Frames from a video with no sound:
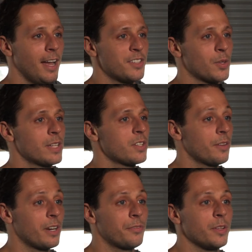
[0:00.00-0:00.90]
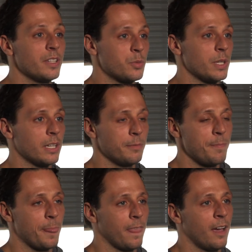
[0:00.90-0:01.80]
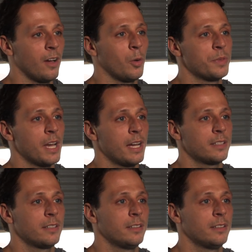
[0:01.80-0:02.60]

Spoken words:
And so that's all I've got for you this week. I hope that